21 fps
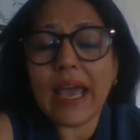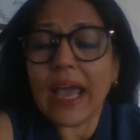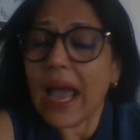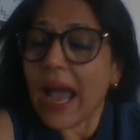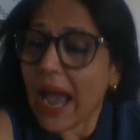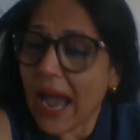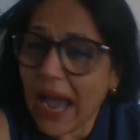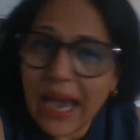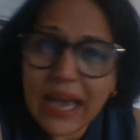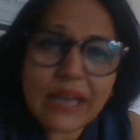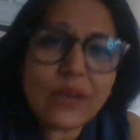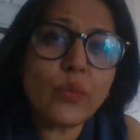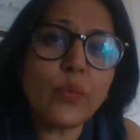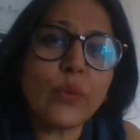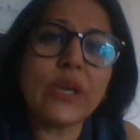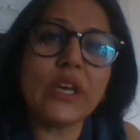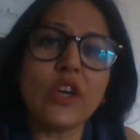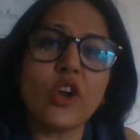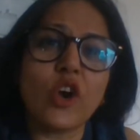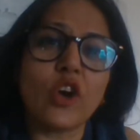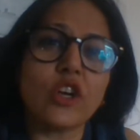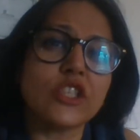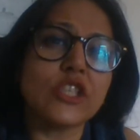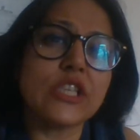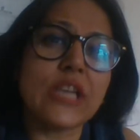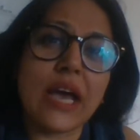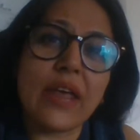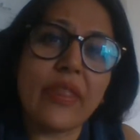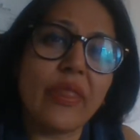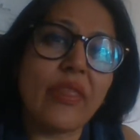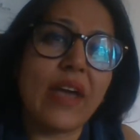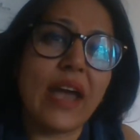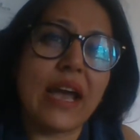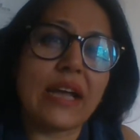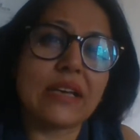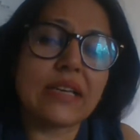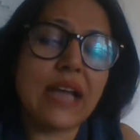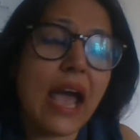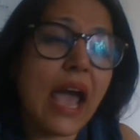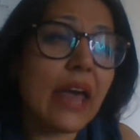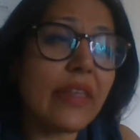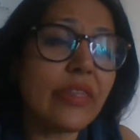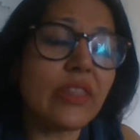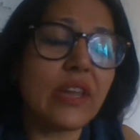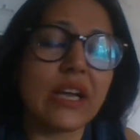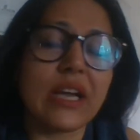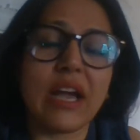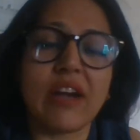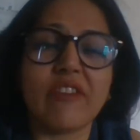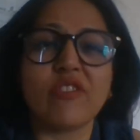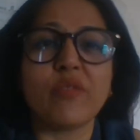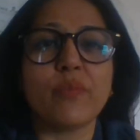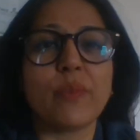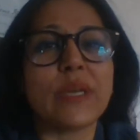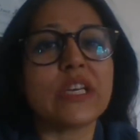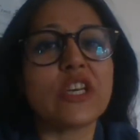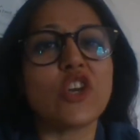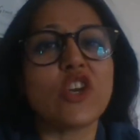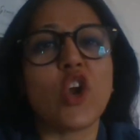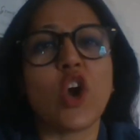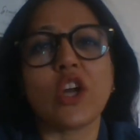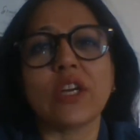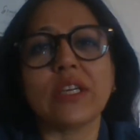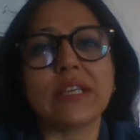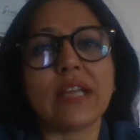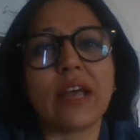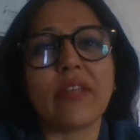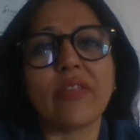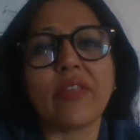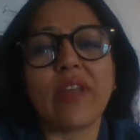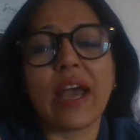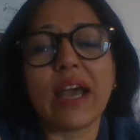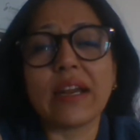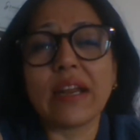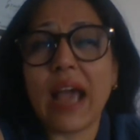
had we not done that, had the government not done that,